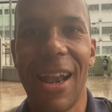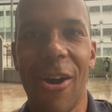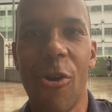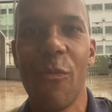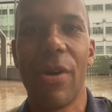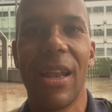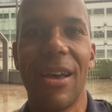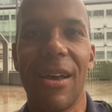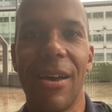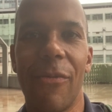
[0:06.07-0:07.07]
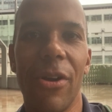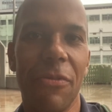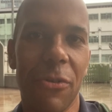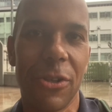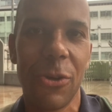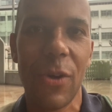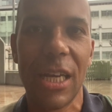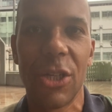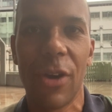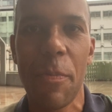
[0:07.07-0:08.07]
home. Had a wonderful
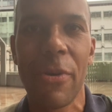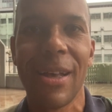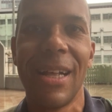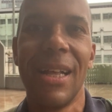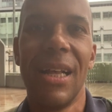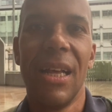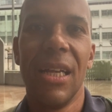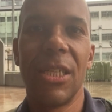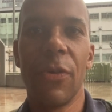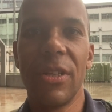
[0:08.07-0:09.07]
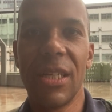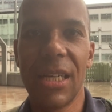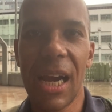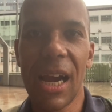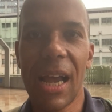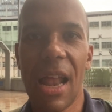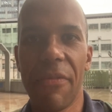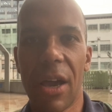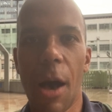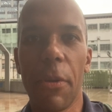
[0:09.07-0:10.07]
2-week trip. Just want to share kind
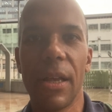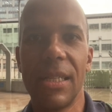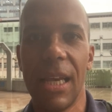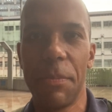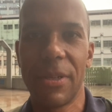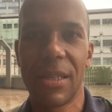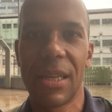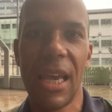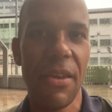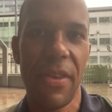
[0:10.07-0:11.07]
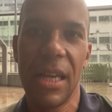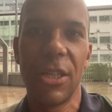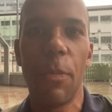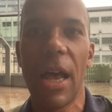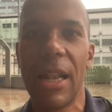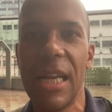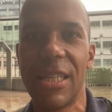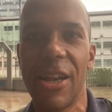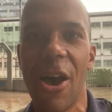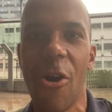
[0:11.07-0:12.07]
of a couple of tips, key things you might
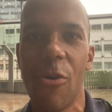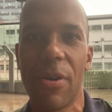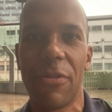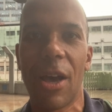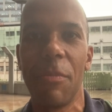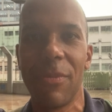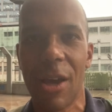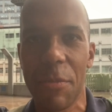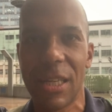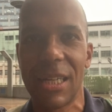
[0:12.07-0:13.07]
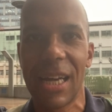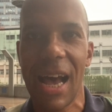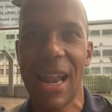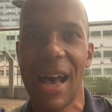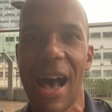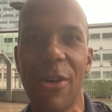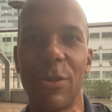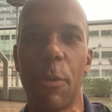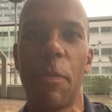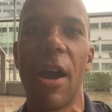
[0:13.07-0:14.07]
need to know if you're coming to China, how
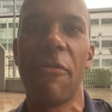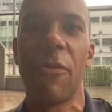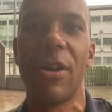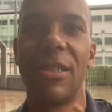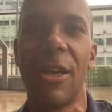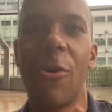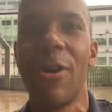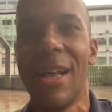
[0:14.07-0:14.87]
to prepare for it. So